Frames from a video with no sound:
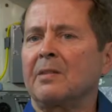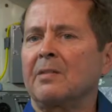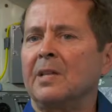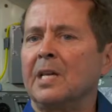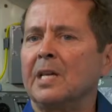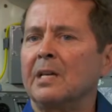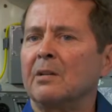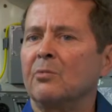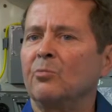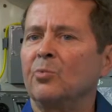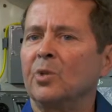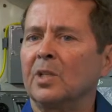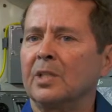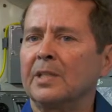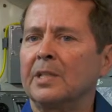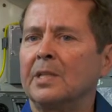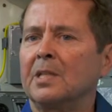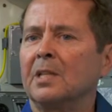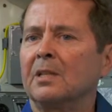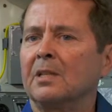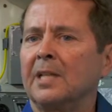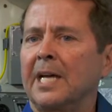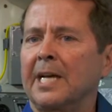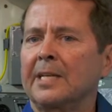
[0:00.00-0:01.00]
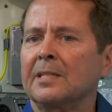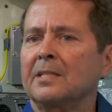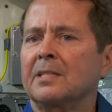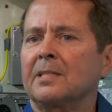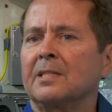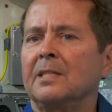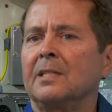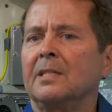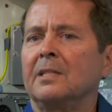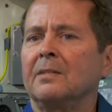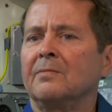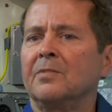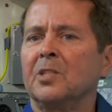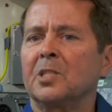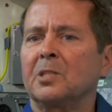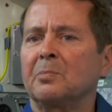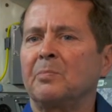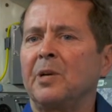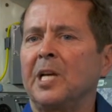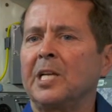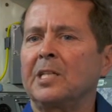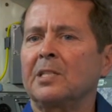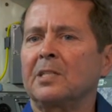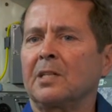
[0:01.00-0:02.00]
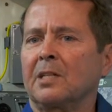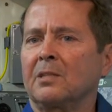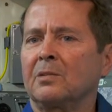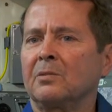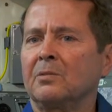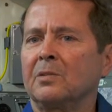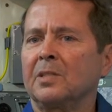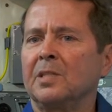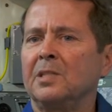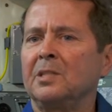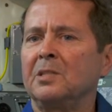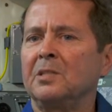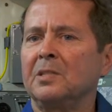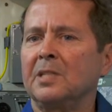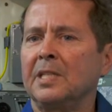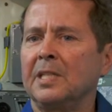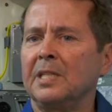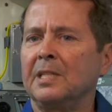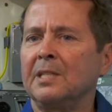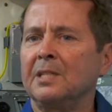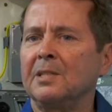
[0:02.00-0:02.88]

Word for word: I think really the legacy of the space shuttle is